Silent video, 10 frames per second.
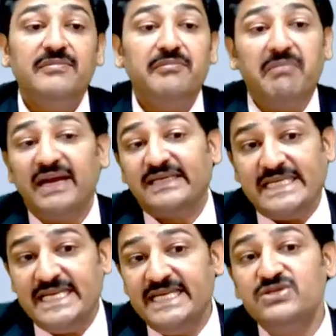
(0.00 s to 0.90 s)
might
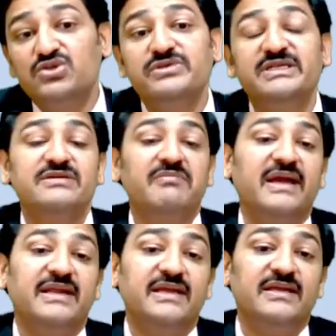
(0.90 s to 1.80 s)
lead to
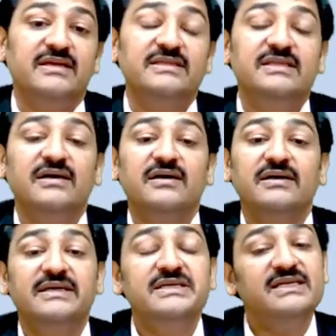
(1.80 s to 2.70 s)
determining the
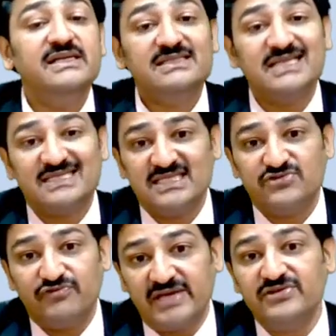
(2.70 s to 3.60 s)
critical
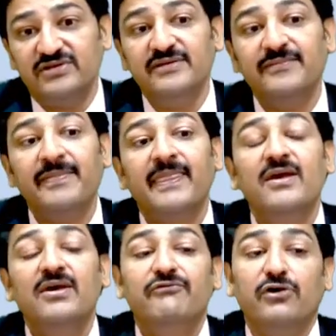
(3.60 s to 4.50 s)
success factor
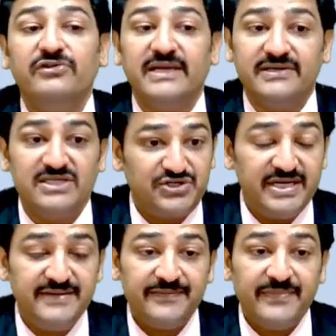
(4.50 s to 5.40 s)
for the
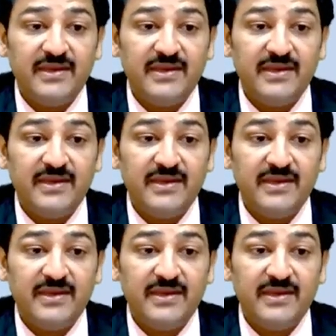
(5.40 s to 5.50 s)
industry,